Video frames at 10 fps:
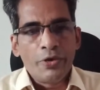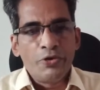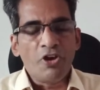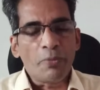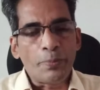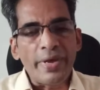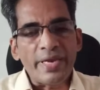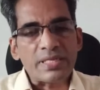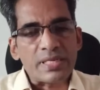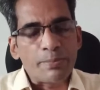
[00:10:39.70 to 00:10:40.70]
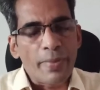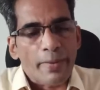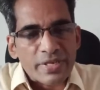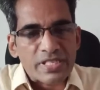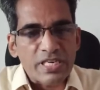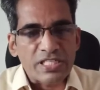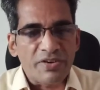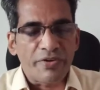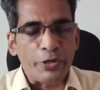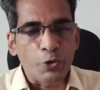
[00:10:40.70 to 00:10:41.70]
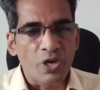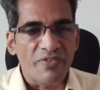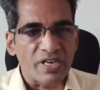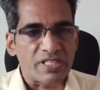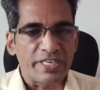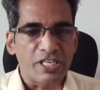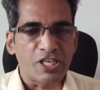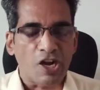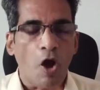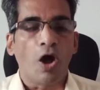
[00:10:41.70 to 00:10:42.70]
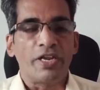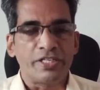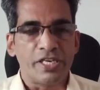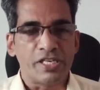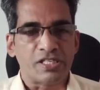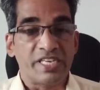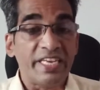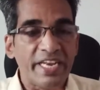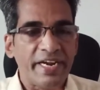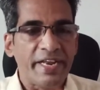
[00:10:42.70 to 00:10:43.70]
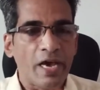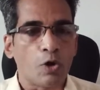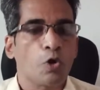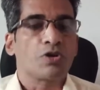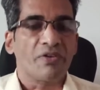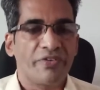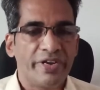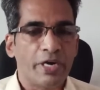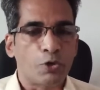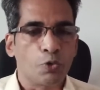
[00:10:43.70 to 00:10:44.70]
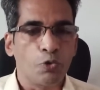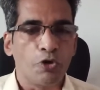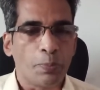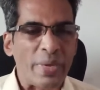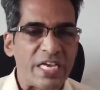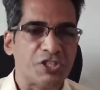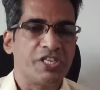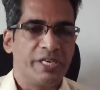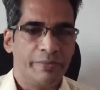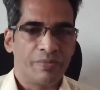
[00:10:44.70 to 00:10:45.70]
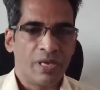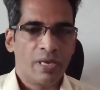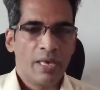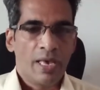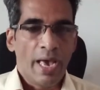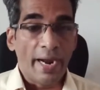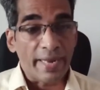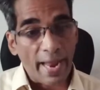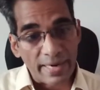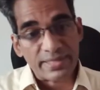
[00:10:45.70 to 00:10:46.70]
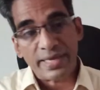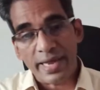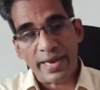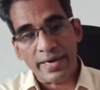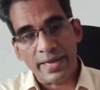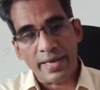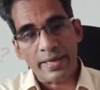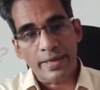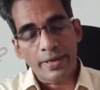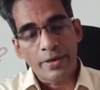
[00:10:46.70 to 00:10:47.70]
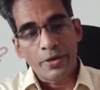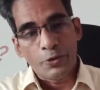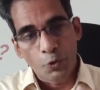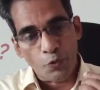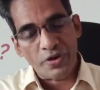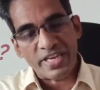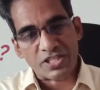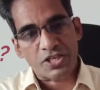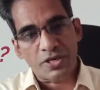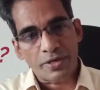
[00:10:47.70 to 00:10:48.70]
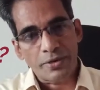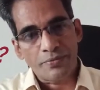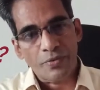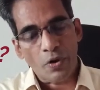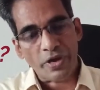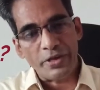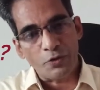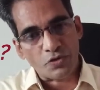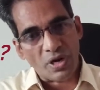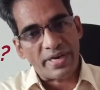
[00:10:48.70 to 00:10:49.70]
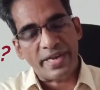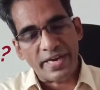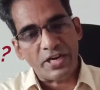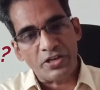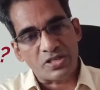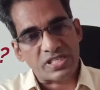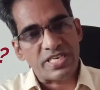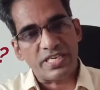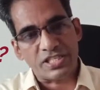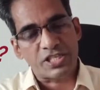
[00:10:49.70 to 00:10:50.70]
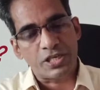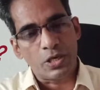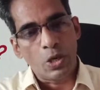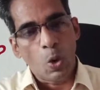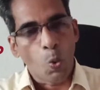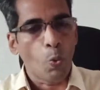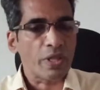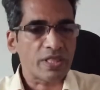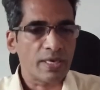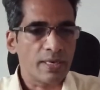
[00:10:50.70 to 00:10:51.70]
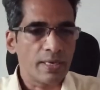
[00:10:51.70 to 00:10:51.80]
you have been maybe searching for universities or colleges in India or out of India to do your PhD. And at the end, you reached, okay, you truncated your search with